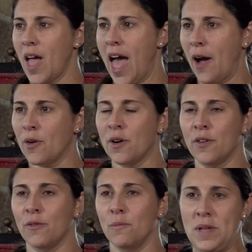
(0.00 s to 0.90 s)

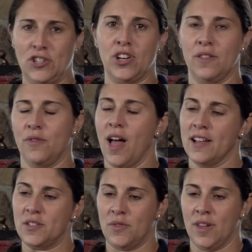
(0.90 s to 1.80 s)
Our mission and
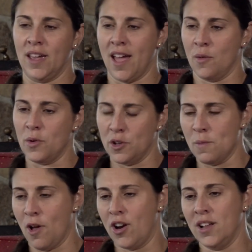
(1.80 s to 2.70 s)
philosophy at William
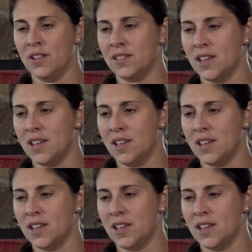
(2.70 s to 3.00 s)
Lawrence